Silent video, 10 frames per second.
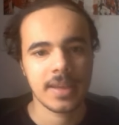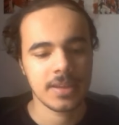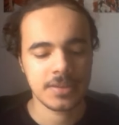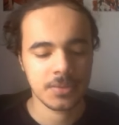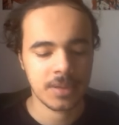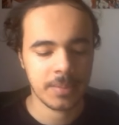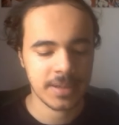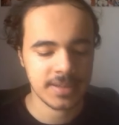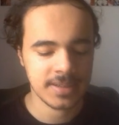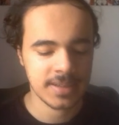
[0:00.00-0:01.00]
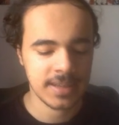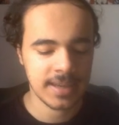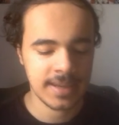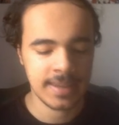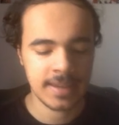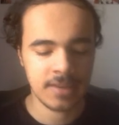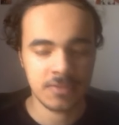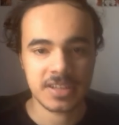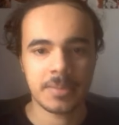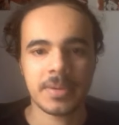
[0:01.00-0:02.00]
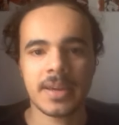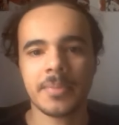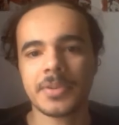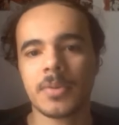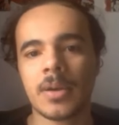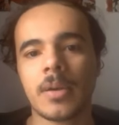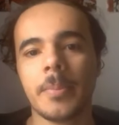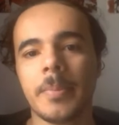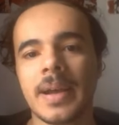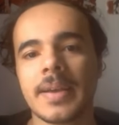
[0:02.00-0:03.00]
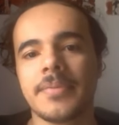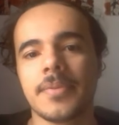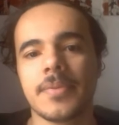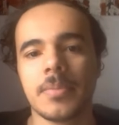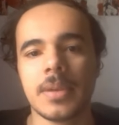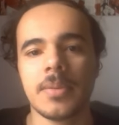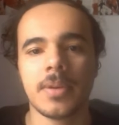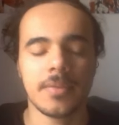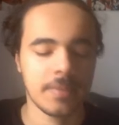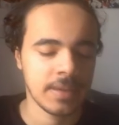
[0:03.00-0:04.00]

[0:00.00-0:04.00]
is all that matters in the end, and then obviously being able to welcome back Vivian Miedema,